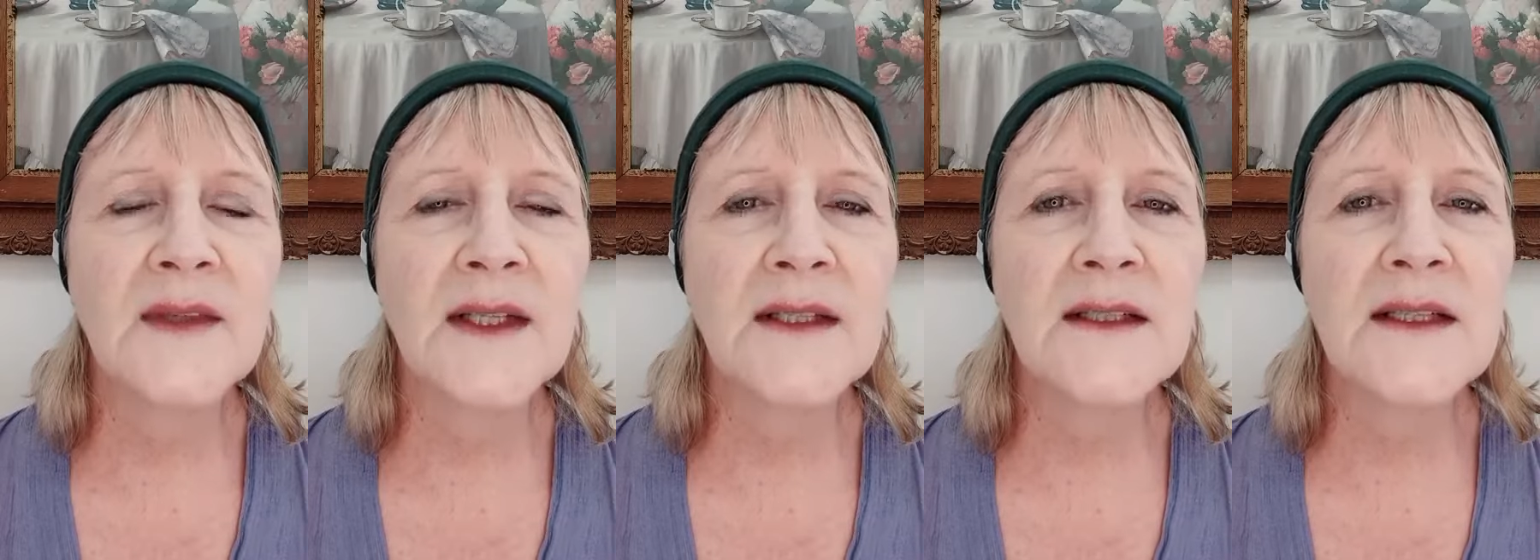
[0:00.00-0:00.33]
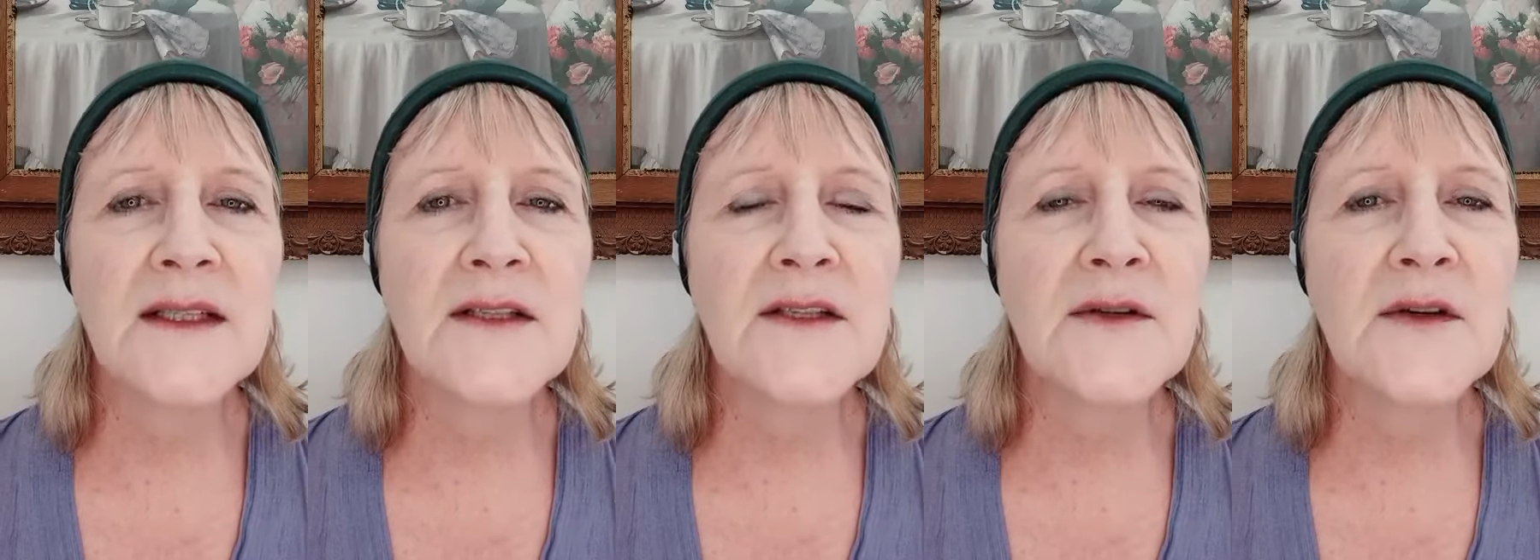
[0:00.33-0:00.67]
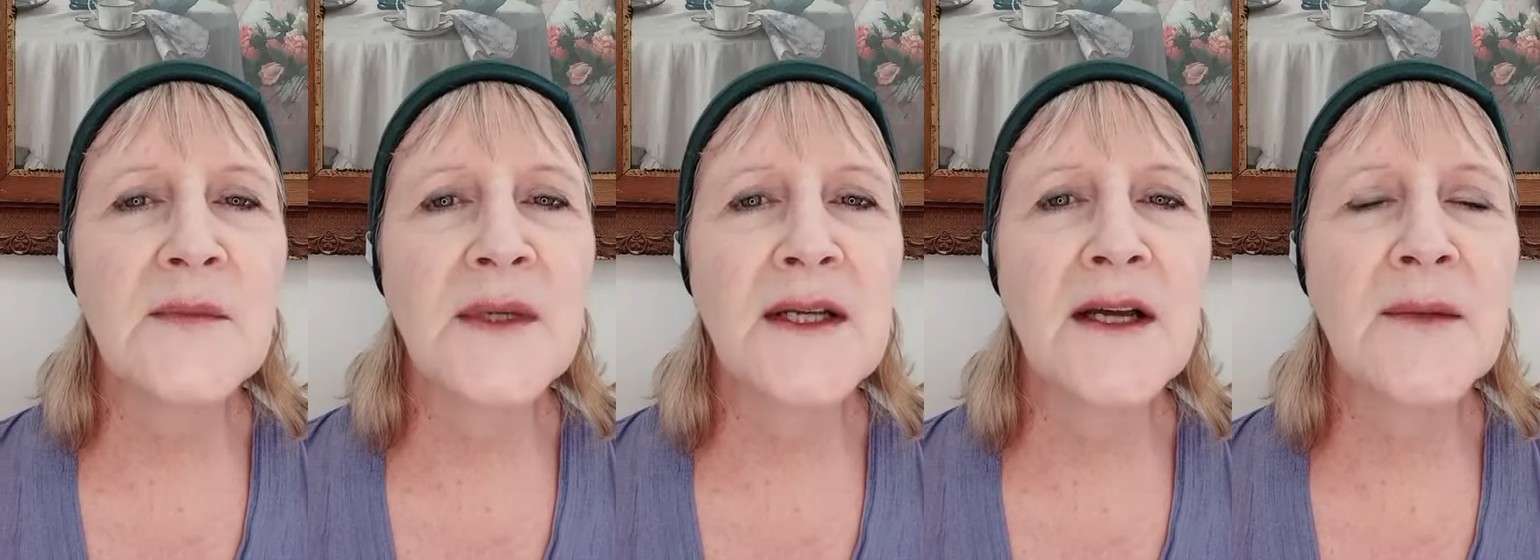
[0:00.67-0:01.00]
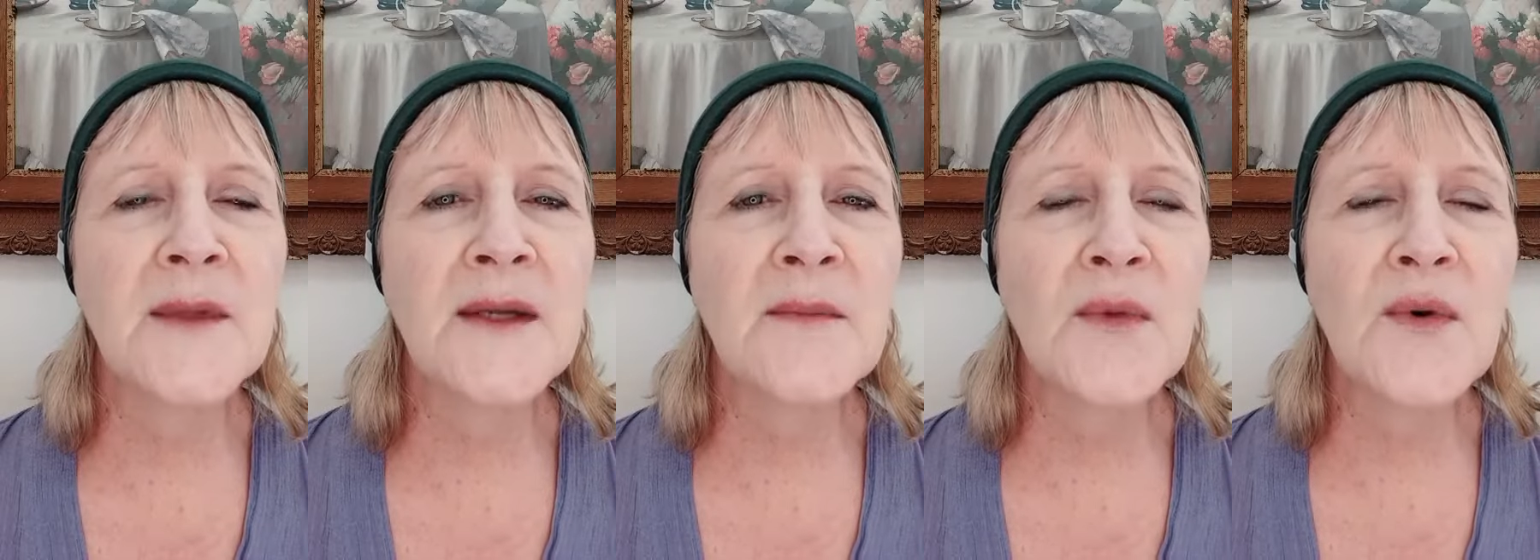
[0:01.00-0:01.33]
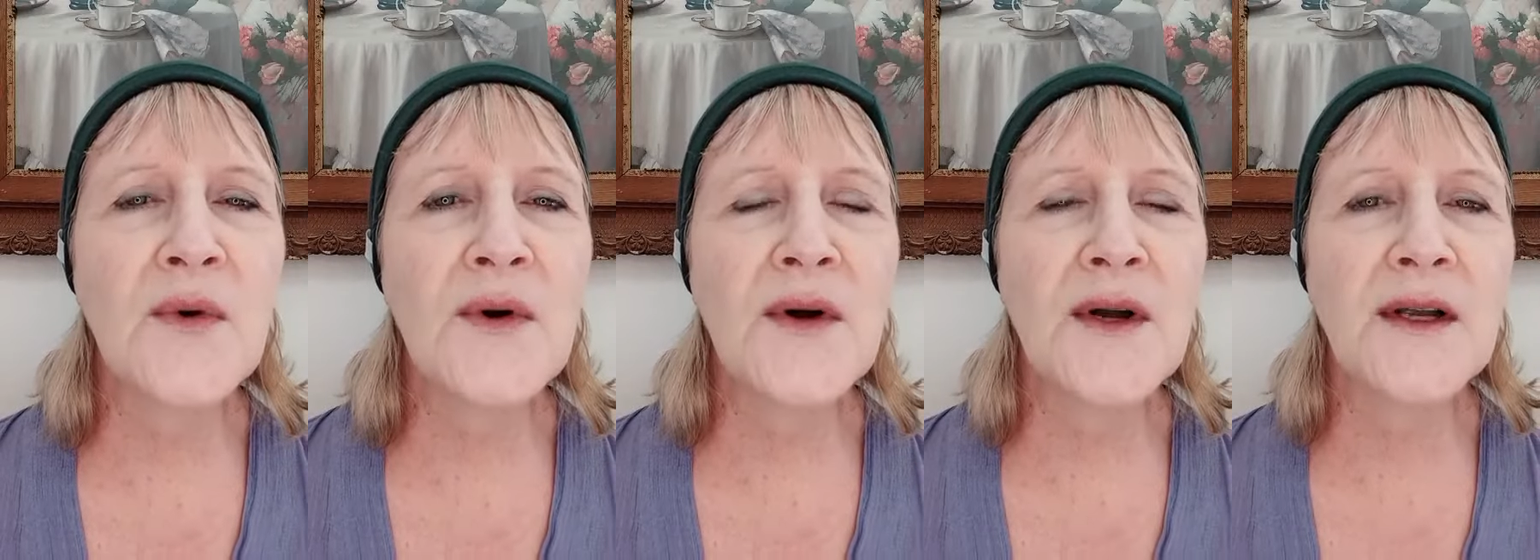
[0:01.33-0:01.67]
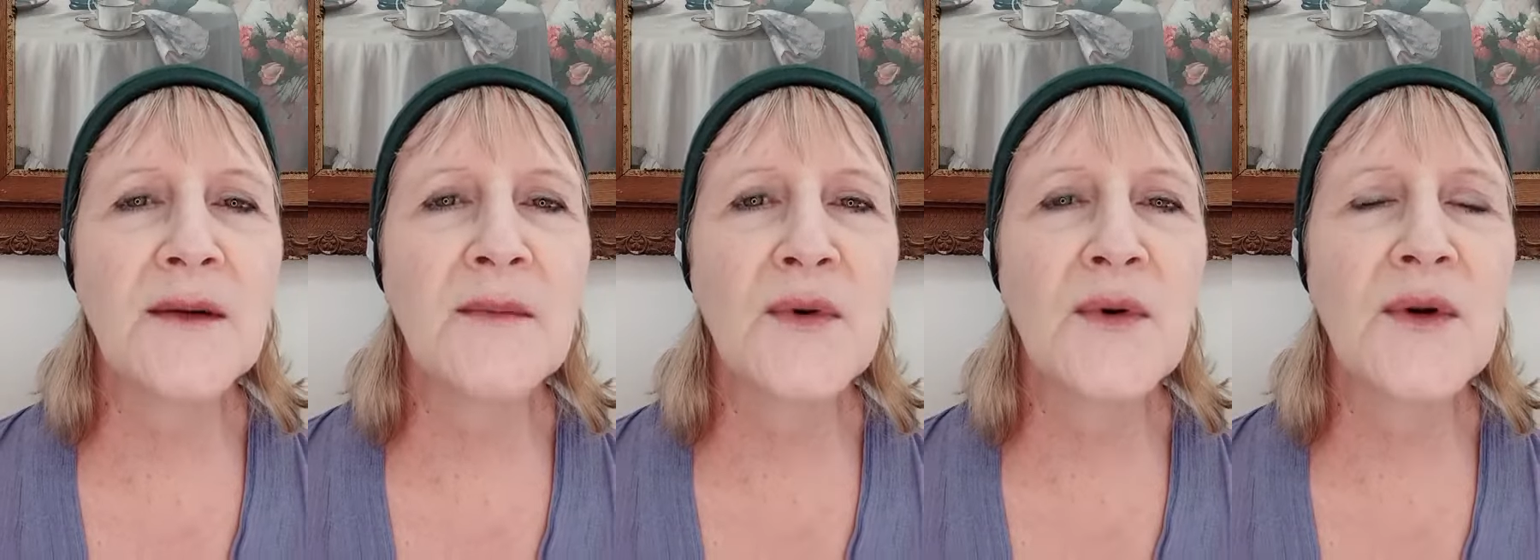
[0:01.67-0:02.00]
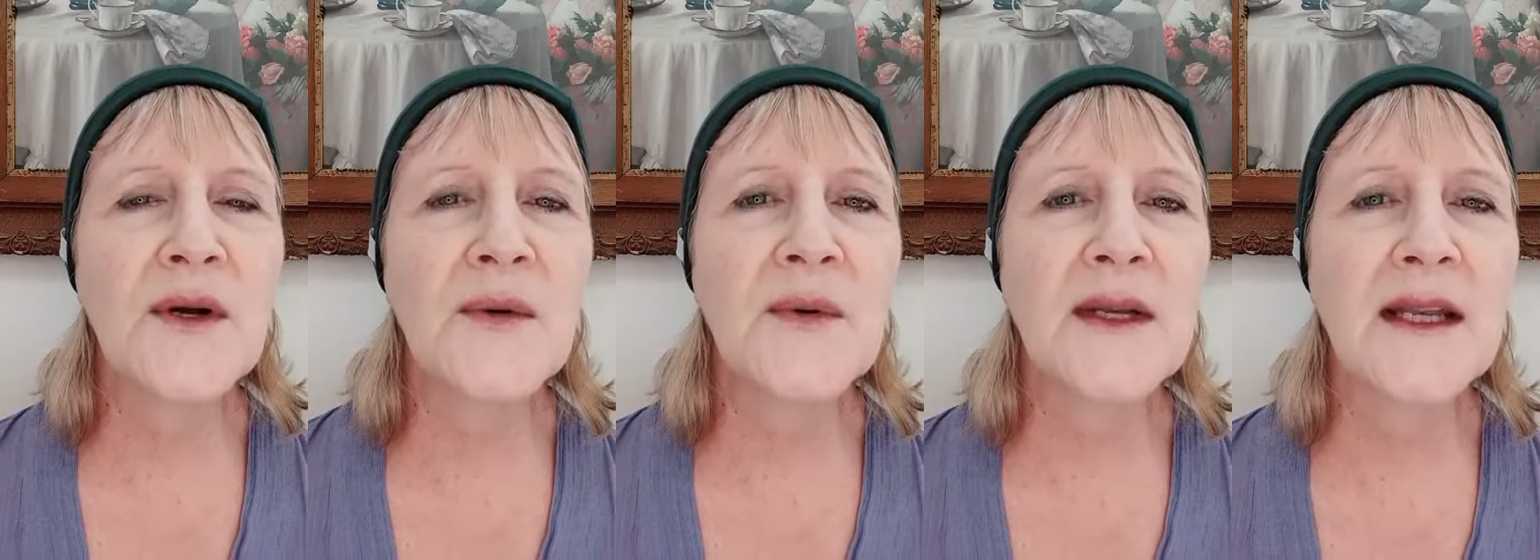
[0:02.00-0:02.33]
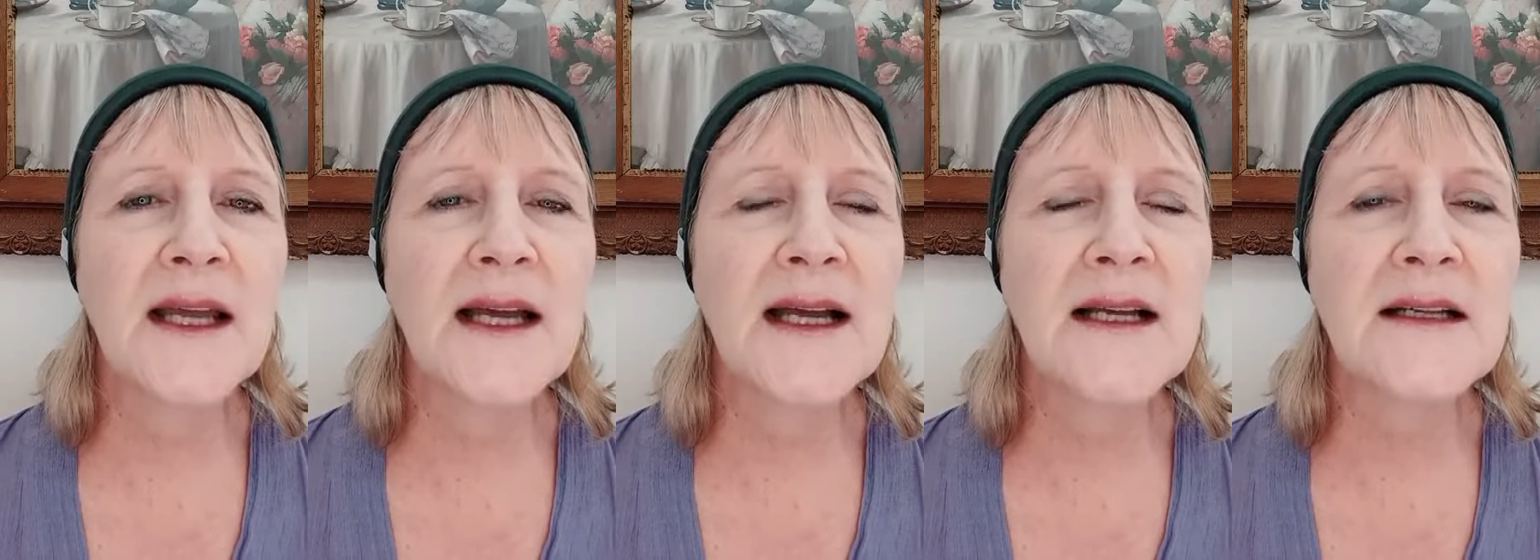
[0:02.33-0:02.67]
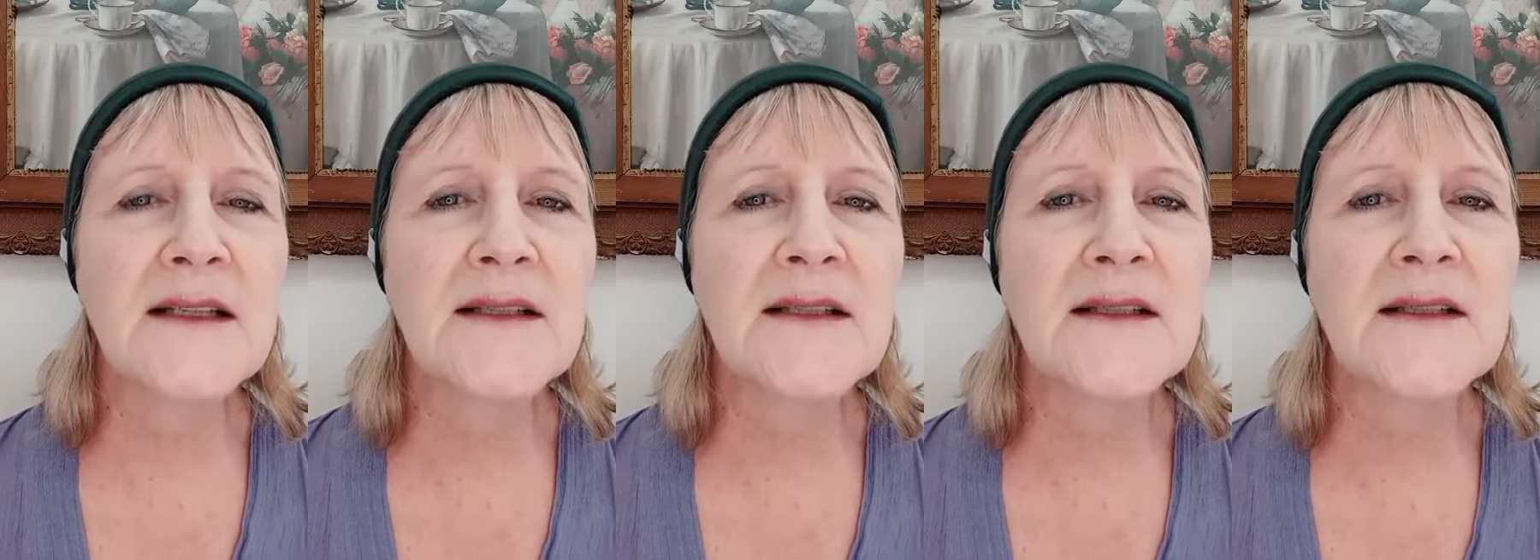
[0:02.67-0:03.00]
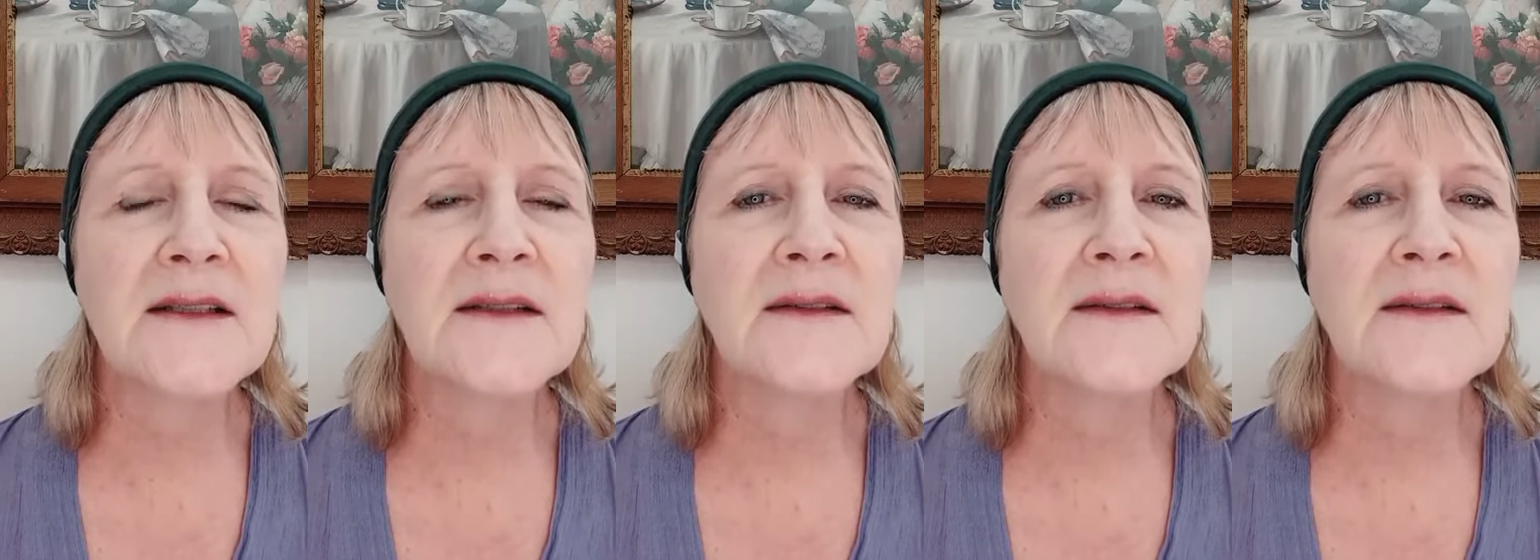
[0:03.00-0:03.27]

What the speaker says: And as you're becoming more and more relaxed,